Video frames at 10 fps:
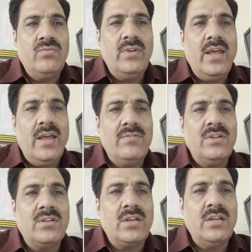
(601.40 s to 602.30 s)
we have
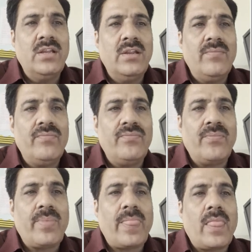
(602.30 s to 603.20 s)
the 3
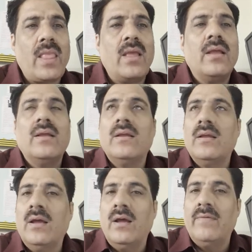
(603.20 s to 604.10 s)

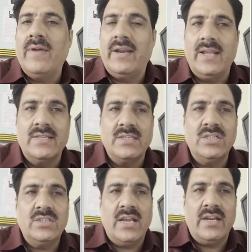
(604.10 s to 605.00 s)
fatty
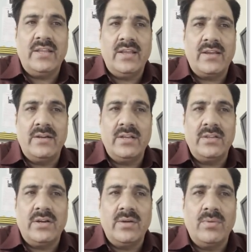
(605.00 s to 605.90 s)
acids and they
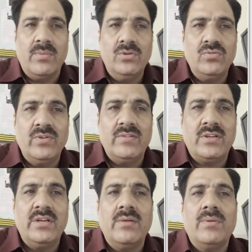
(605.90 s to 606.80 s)
contain the double bond. So we have
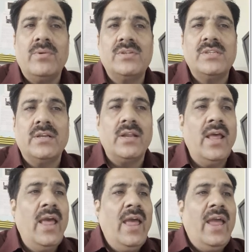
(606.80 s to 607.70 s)
3 double bonds here.
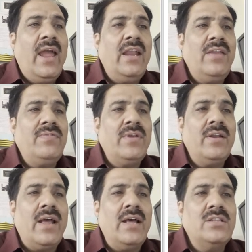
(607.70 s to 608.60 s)
And if they
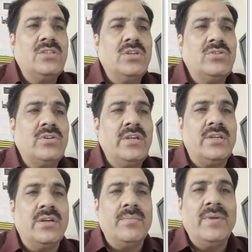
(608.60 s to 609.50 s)
are
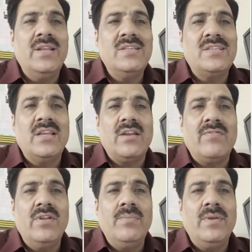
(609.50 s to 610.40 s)
unsaturated, means there
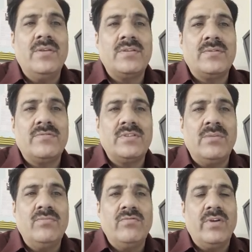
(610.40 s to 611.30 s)
will be
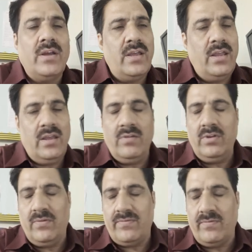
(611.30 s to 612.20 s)
some,
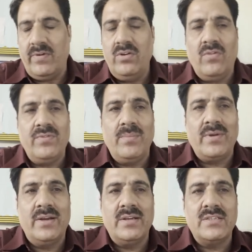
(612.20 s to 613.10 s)
even if one of them
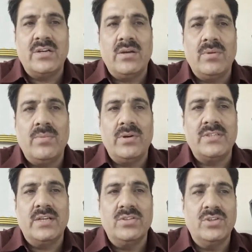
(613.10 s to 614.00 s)
contains a double bond,
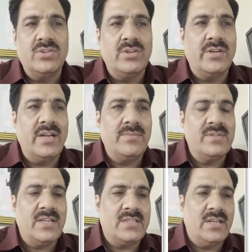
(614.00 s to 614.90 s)
it's unsaturated, that
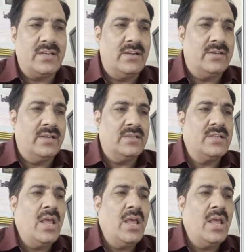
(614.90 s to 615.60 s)
means yes, it contains.